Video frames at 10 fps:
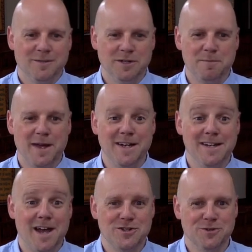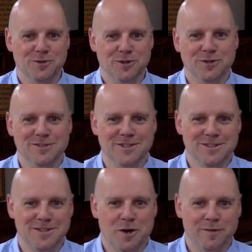which made national news
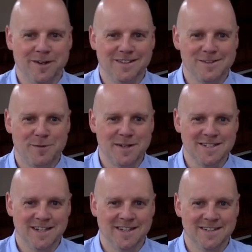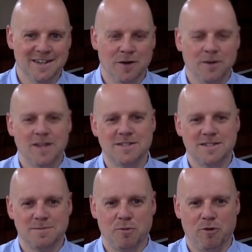just over 20 years ago.
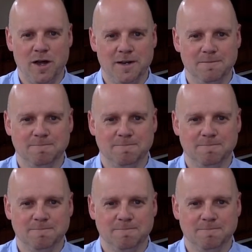Let's pray.